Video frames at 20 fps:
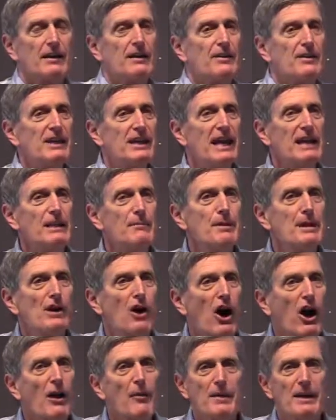the enemy
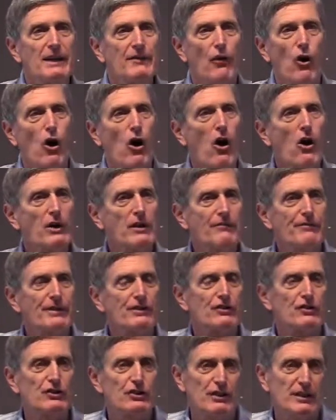army of all of
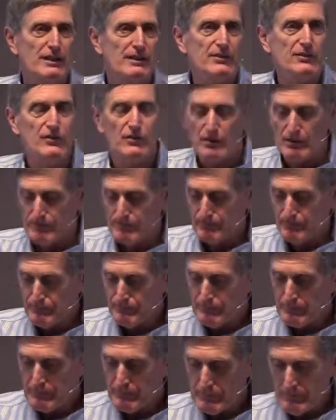its goods,
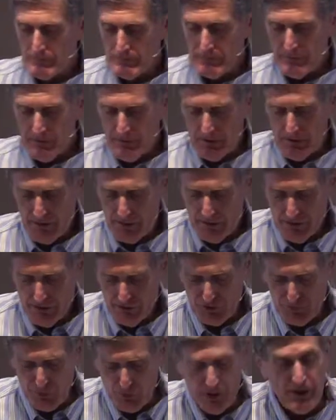the
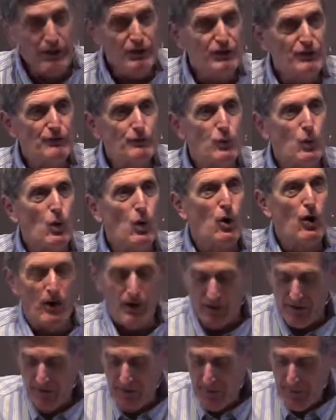spoils of war.
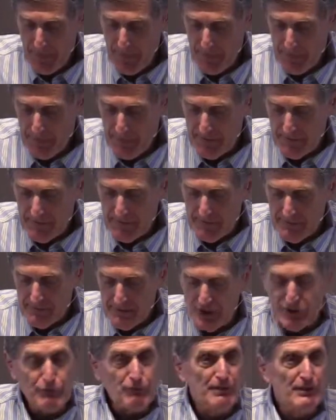
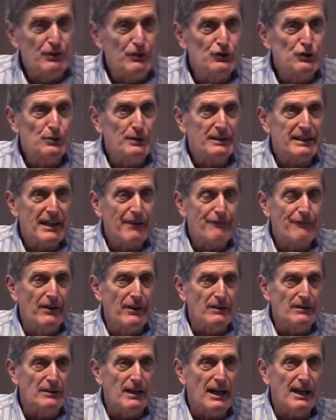Israel knew what that
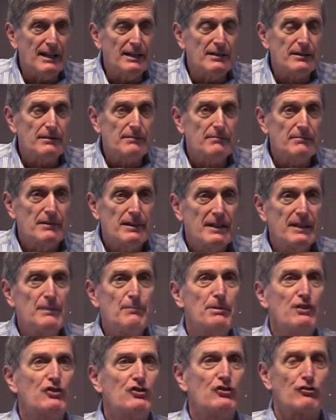felt like. It had
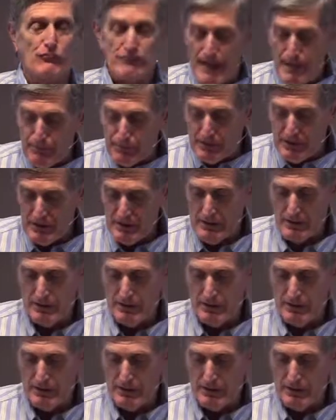been stripped